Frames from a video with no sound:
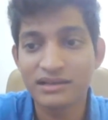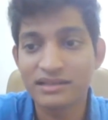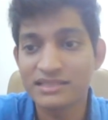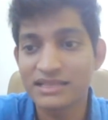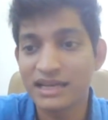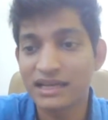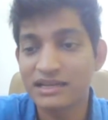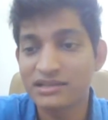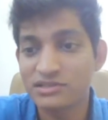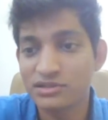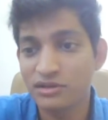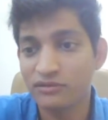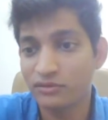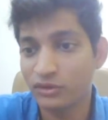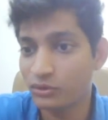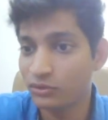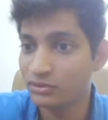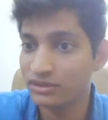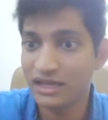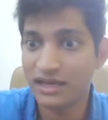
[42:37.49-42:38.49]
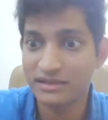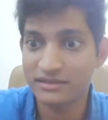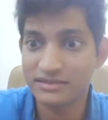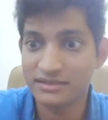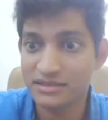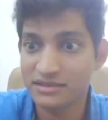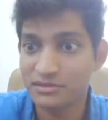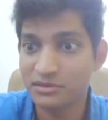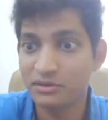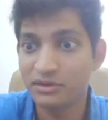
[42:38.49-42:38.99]
seconds of, oh yeah,
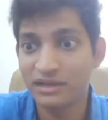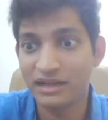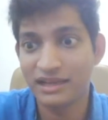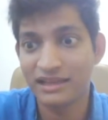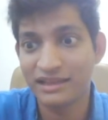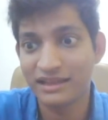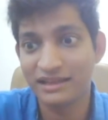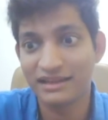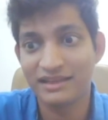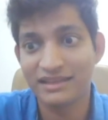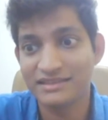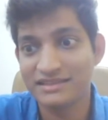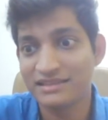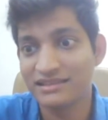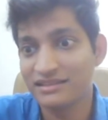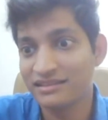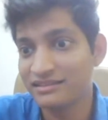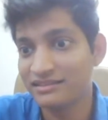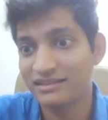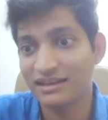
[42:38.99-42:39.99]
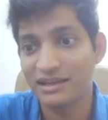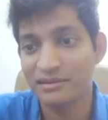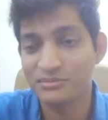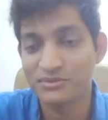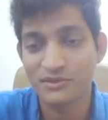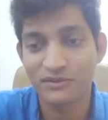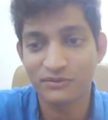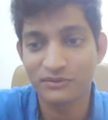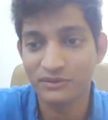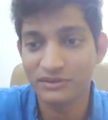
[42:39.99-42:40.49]
this is good, and then 10
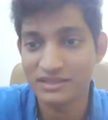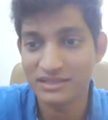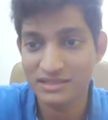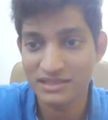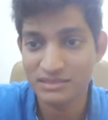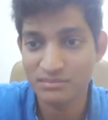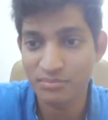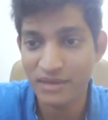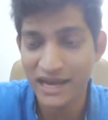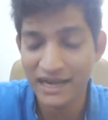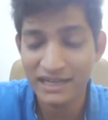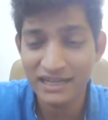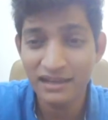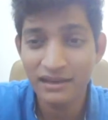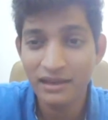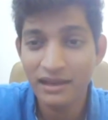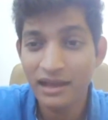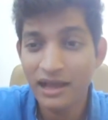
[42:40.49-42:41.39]
times of this is bad,